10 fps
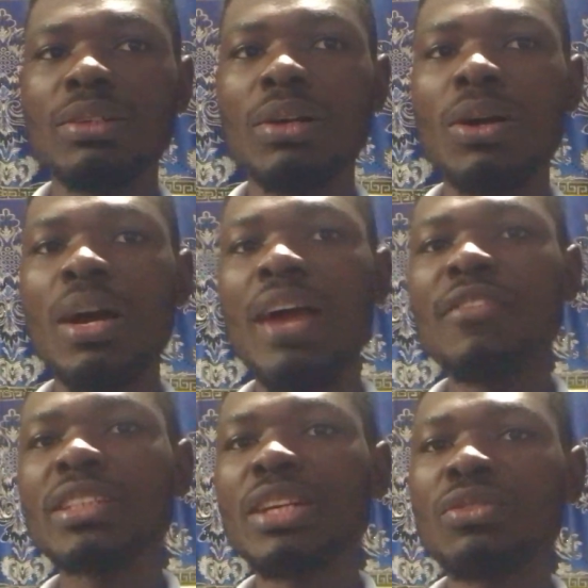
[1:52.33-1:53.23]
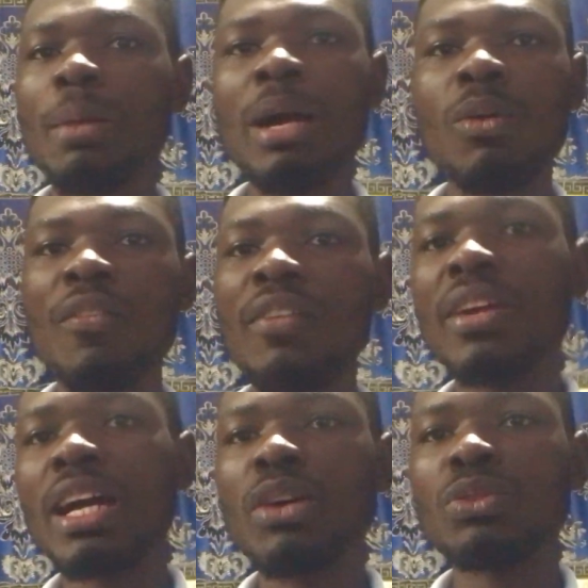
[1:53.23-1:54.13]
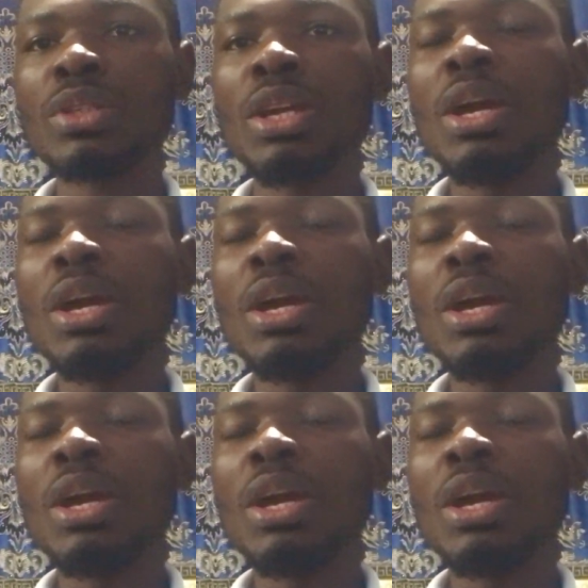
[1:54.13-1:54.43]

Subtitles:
or every central bank of every country